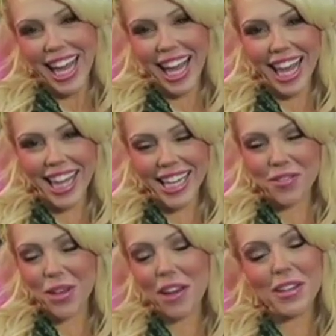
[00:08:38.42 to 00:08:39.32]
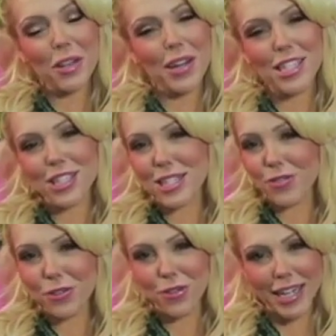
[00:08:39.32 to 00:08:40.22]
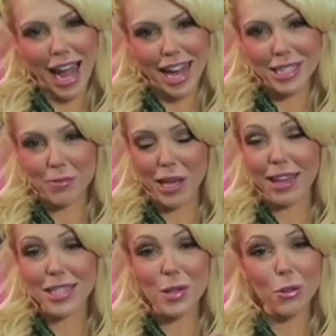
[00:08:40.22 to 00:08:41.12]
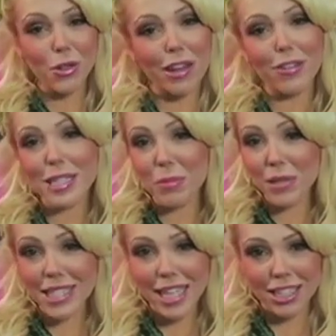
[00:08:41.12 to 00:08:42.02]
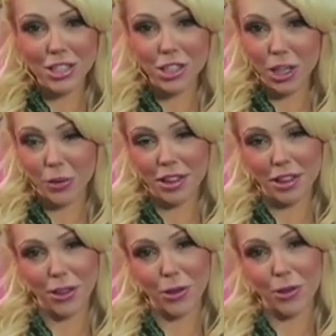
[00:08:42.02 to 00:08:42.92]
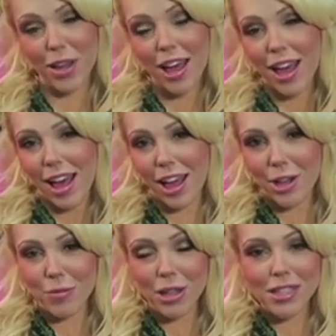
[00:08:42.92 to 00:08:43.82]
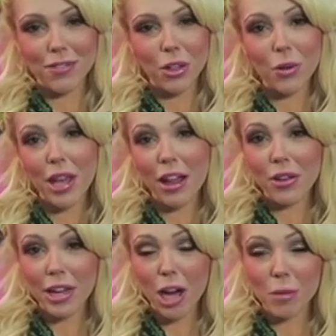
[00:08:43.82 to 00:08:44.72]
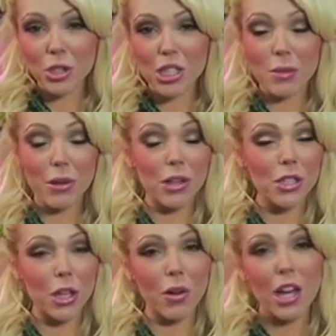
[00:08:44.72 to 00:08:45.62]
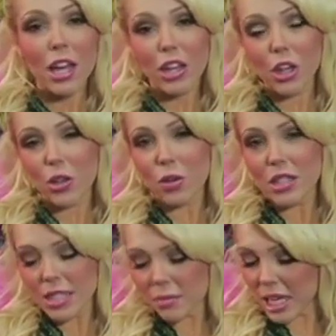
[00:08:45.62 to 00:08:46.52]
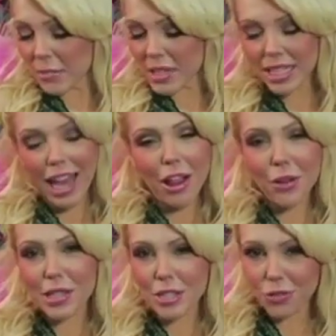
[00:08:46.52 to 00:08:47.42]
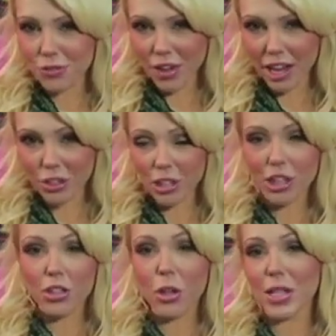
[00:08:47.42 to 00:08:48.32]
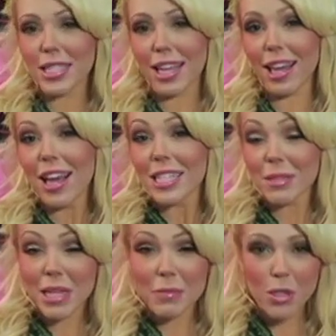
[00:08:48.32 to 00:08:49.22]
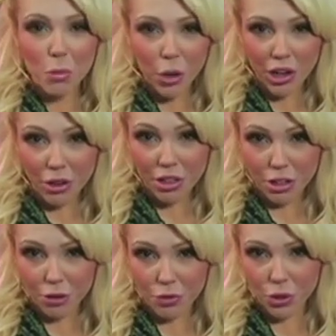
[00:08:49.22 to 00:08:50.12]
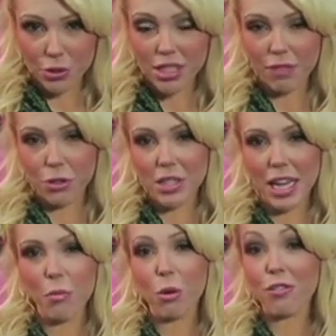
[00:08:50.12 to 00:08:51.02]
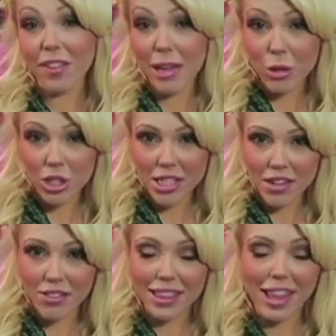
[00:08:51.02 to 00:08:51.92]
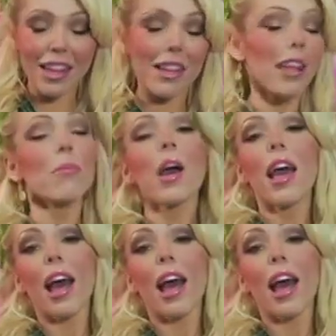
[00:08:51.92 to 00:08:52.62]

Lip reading: And if you have any questions, feel free to ask me. I got some great recipes I can share with you. Lots of low calorie options, but also, you know, sometimes the calories are fine. You're gonna notice that sometimes the more healthier foods, the foods that have more fiber and stuff like that in them,